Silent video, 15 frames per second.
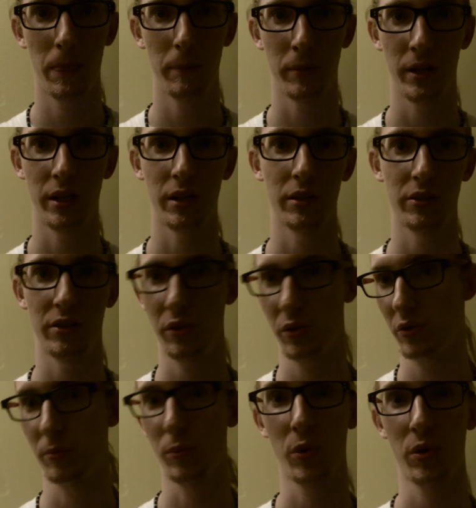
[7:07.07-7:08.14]
because there
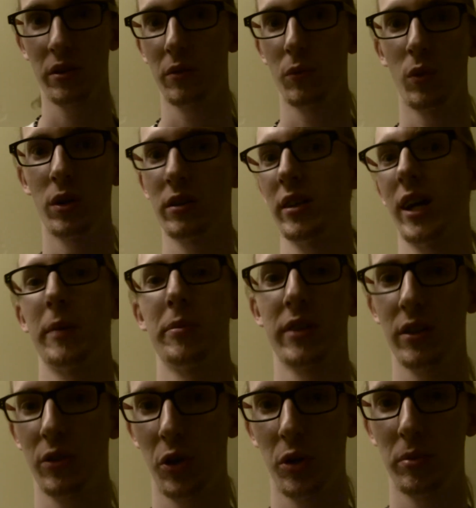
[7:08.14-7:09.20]
is more than one type of
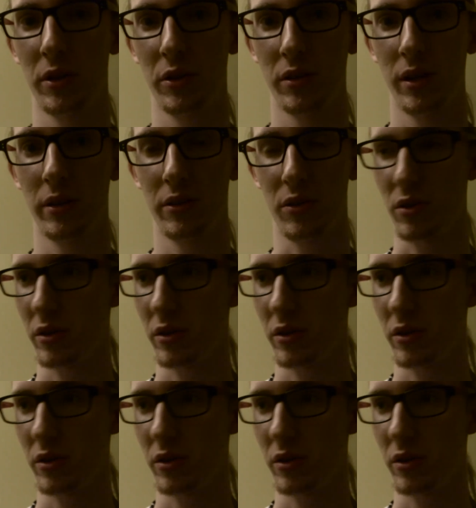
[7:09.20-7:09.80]
guitar player out there.